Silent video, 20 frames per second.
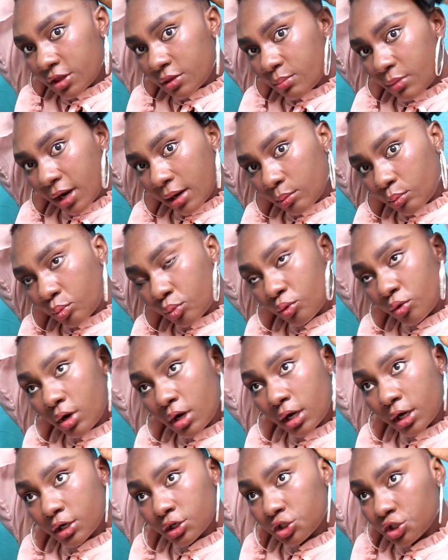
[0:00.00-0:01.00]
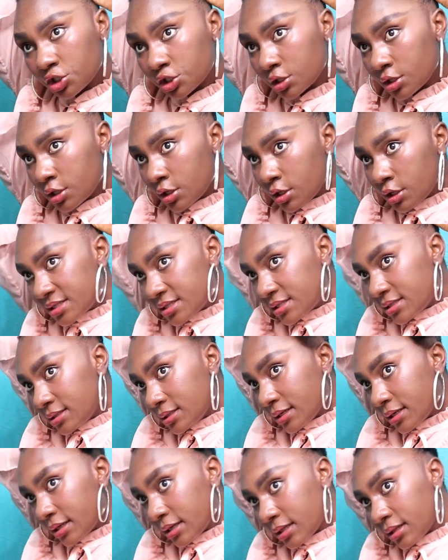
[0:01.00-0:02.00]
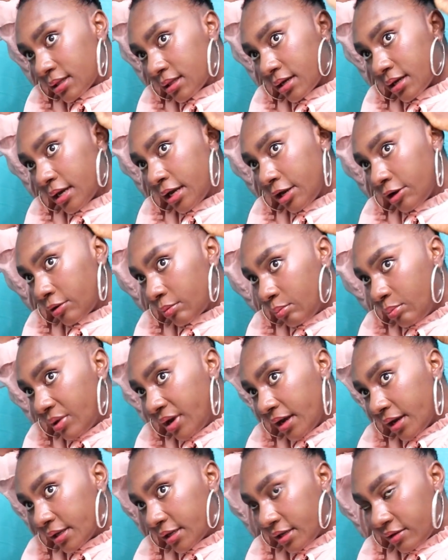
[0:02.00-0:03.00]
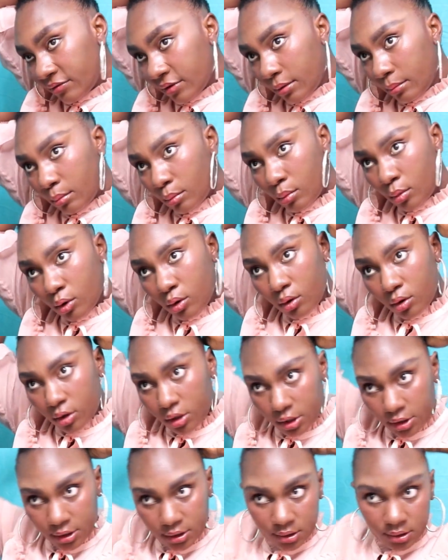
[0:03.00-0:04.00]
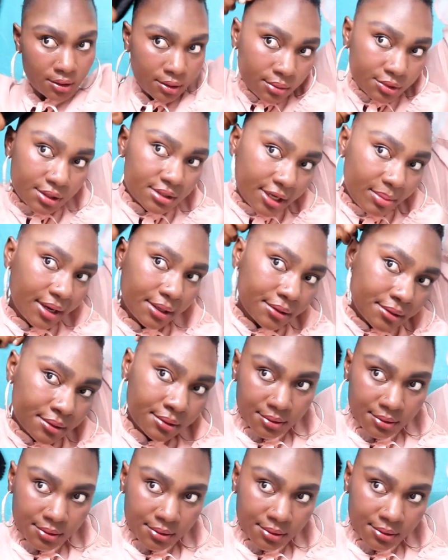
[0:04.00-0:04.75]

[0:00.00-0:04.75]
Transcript: with my brush and slick the hair back even more. And